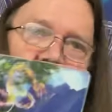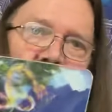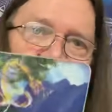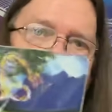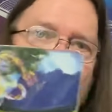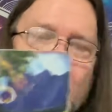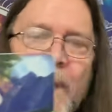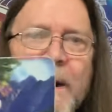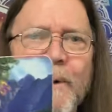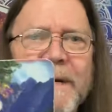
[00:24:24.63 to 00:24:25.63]
but and
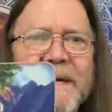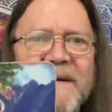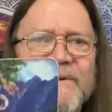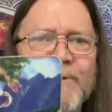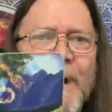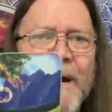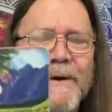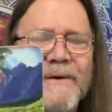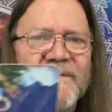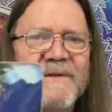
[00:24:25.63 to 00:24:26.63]
what I want to get to right here,
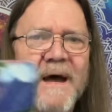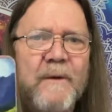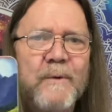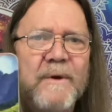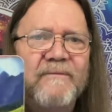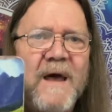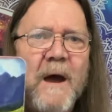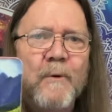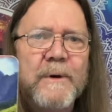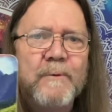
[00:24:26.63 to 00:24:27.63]
because it's not a real
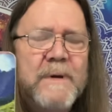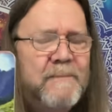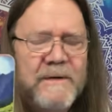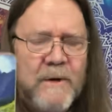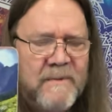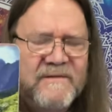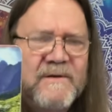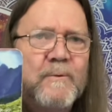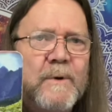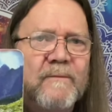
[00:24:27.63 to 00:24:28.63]
flowery read, but nobody's
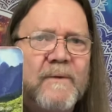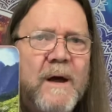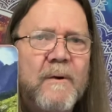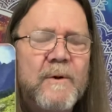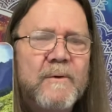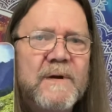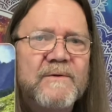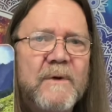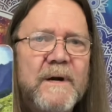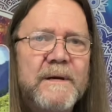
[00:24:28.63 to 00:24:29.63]
getting real flowery
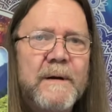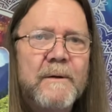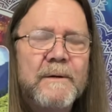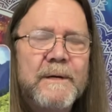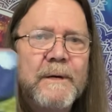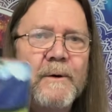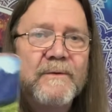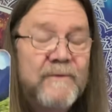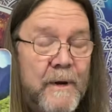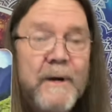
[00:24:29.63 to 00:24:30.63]
reads right now, Leo.
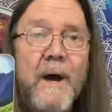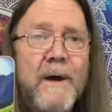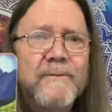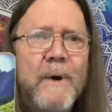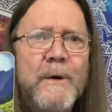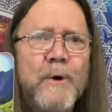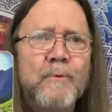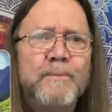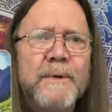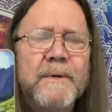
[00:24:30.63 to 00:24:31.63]
It's like eyes wide
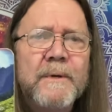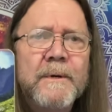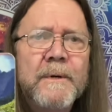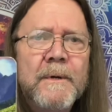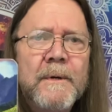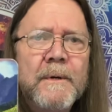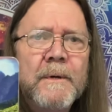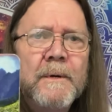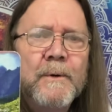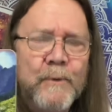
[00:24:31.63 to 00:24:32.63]
open
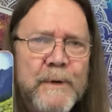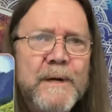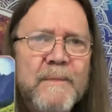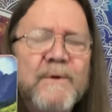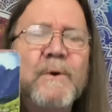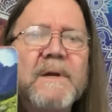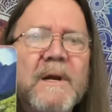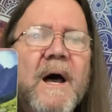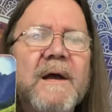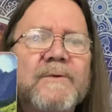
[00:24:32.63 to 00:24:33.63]
read in between the
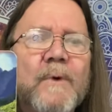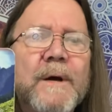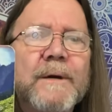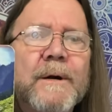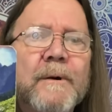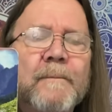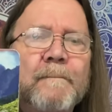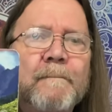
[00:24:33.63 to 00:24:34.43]
lines right now.